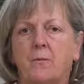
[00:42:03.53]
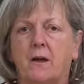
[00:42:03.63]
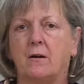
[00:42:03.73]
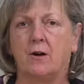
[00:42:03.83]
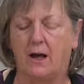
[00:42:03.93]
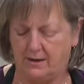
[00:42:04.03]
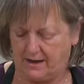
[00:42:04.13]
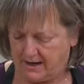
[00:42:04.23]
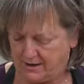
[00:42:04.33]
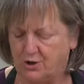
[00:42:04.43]
from the internet
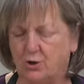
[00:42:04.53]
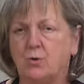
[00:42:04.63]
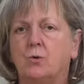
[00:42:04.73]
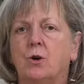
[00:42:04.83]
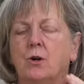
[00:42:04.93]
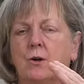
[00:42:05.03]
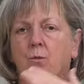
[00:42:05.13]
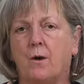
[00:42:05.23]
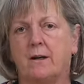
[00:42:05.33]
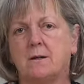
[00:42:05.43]
and you
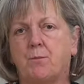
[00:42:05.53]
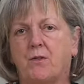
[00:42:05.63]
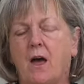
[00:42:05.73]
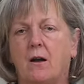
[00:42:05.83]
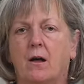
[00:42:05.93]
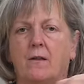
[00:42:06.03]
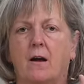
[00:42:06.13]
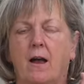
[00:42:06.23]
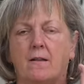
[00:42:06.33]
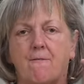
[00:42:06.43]
wanted to put that on there
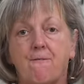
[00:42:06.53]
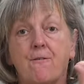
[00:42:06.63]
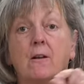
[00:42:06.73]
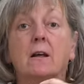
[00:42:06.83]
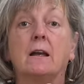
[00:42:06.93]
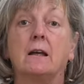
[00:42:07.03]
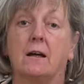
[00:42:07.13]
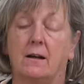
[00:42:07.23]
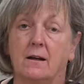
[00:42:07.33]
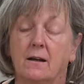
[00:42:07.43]
and then fill it
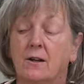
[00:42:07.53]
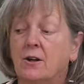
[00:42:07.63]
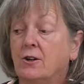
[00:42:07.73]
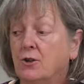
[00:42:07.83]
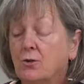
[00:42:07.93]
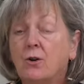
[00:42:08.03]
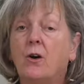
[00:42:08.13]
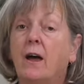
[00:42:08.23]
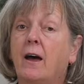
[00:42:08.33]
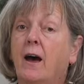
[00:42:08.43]
in. You go
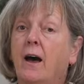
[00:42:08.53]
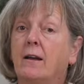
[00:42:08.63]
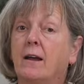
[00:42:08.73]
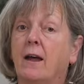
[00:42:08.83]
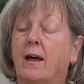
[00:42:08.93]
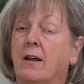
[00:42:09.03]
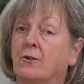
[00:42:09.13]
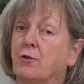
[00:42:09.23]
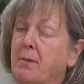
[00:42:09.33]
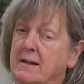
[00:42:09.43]
ahead
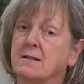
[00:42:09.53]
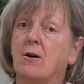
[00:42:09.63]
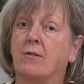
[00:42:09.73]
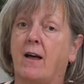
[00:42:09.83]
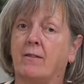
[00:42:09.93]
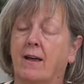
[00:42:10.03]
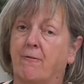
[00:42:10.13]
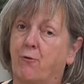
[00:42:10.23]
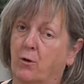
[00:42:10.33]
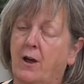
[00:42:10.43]
and you base coat that thing
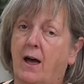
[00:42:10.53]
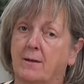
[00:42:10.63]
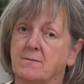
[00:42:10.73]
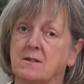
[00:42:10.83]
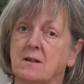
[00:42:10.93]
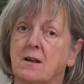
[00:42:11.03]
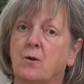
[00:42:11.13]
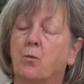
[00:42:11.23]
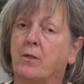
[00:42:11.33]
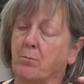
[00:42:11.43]
4 times
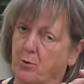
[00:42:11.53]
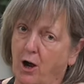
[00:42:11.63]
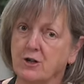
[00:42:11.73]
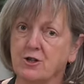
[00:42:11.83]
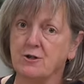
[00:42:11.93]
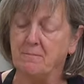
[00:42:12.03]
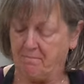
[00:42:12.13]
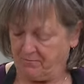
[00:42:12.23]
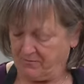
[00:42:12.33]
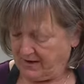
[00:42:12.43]
with brush
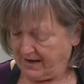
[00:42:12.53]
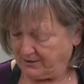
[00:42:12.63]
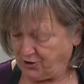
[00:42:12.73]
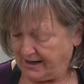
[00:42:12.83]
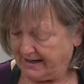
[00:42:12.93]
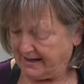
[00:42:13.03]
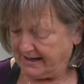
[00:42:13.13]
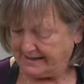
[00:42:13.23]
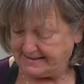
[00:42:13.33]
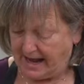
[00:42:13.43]
and try to
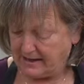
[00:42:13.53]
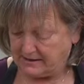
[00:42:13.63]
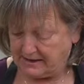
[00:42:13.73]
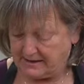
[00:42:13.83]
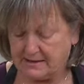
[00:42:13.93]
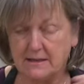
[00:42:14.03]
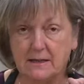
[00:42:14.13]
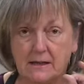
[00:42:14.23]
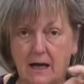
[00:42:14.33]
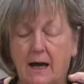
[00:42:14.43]
get exactly into
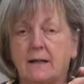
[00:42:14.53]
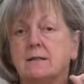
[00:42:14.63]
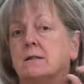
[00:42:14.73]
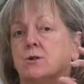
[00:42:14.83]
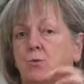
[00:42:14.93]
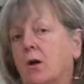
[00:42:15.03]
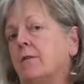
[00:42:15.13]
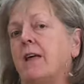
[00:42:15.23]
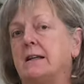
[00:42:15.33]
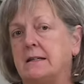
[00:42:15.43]
the lines and do all
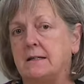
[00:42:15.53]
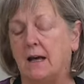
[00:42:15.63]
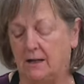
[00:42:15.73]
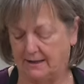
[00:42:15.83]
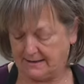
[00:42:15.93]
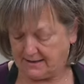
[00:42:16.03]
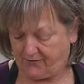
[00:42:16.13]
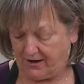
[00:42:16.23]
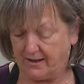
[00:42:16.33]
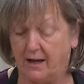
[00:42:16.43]
of that detailing and
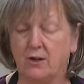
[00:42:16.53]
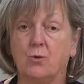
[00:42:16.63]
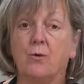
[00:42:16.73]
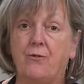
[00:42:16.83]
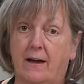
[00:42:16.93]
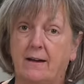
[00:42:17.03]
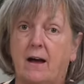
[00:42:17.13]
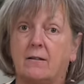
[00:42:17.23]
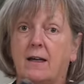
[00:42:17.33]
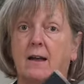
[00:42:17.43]
stuff like that. You will find
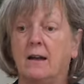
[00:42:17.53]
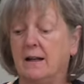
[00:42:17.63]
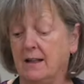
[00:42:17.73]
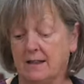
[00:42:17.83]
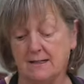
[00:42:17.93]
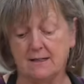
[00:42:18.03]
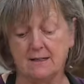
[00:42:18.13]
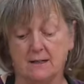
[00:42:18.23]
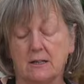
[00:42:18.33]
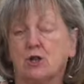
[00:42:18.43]
out that this is
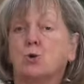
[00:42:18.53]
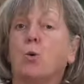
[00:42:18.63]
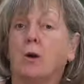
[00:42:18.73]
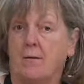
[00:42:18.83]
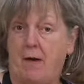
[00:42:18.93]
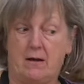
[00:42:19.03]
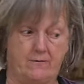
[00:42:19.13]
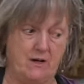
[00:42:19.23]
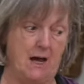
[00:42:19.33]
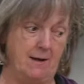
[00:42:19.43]
a short amount
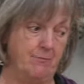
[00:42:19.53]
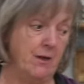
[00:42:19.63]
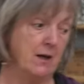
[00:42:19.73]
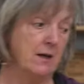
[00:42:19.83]
of time